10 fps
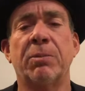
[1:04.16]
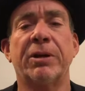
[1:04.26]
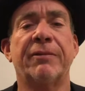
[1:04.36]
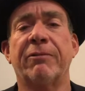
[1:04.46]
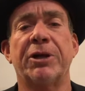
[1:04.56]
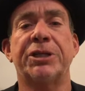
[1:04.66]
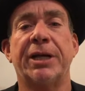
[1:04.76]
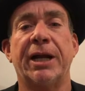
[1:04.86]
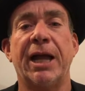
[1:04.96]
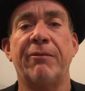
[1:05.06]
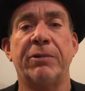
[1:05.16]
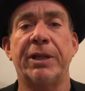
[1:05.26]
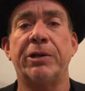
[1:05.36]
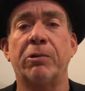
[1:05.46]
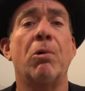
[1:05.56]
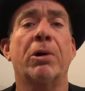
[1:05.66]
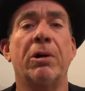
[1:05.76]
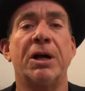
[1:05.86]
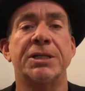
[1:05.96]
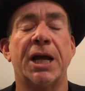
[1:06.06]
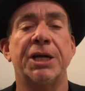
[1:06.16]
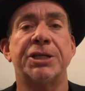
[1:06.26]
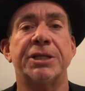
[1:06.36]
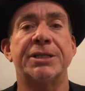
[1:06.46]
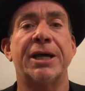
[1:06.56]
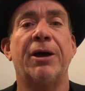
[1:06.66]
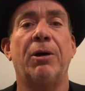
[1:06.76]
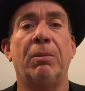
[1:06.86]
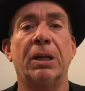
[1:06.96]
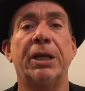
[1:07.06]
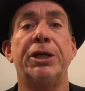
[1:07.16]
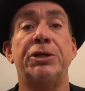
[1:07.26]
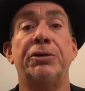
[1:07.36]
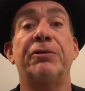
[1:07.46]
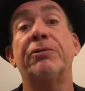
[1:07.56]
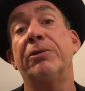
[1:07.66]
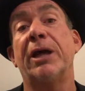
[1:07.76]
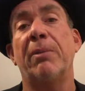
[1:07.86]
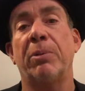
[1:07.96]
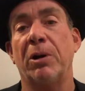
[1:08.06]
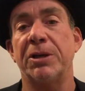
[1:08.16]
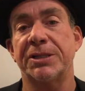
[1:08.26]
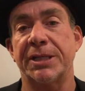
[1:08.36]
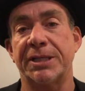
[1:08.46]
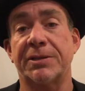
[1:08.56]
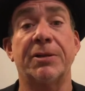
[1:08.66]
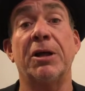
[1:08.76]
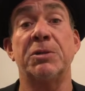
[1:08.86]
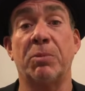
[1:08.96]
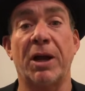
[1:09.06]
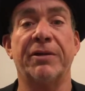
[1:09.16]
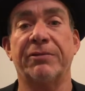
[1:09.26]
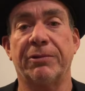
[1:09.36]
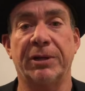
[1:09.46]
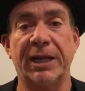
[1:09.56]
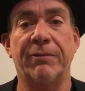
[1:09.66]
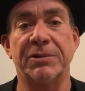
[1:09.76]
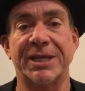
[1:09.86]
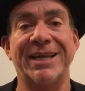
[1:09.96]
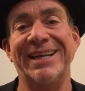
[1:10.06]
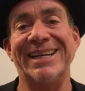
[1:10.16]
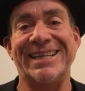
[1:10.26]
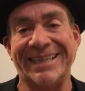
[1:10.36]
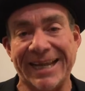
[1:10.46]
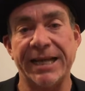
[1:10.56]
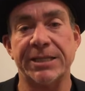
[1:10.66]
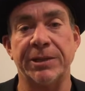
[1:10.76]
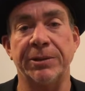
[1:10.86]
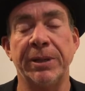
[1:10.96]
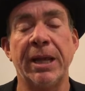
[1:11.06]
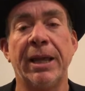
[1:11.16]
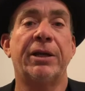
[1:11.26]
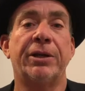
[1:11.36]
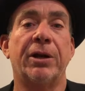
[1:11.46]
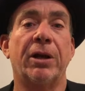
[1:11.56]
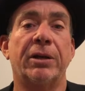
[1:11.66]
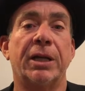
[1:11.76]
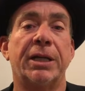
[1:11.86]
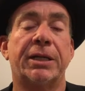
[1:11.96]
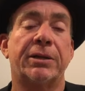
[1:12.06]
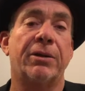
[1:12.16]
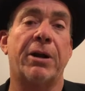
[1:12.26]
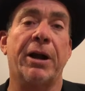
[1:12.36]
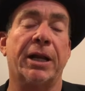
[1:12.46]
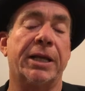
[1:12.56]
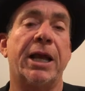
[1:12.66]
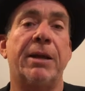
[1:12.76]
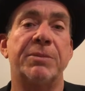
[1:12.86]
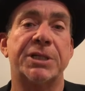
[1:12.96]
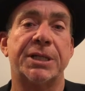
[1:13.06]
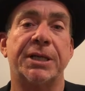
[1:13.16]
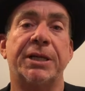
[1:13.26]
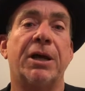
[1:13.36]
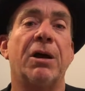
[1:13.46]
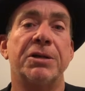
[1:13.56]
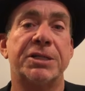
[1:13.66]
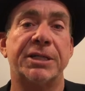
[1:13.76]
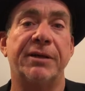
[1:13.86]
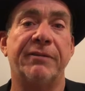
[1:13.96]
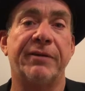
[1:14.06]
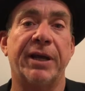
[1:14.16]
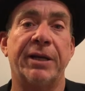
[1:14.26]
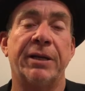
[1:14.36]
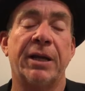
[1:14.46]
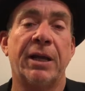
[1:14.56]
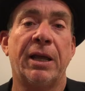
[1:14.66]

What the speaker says: is a breath of fresh air to have within your organisation to help lead you through that process to those breakthrough levels that you need to get to. You know, Lee can not only MC, host the event,